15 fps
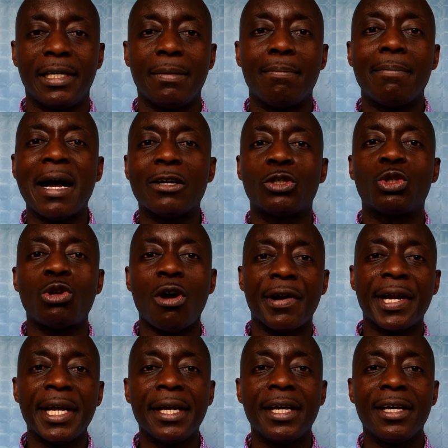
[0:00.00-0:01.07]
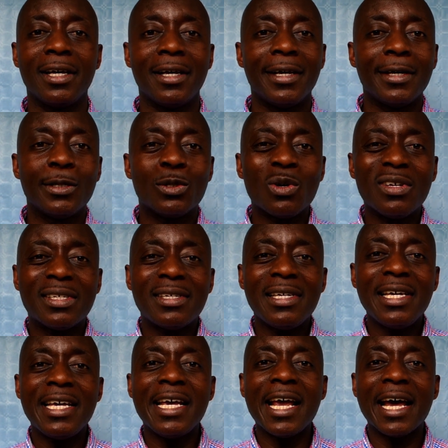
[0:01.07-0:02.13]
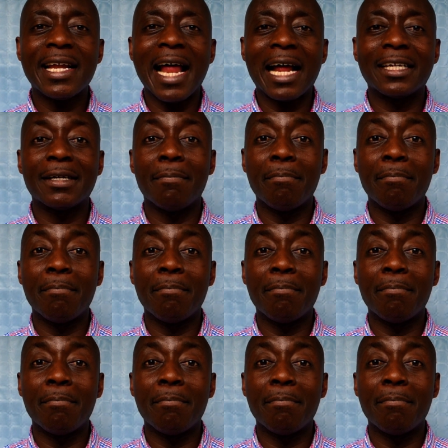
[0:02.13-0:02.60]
Masore. So you see here that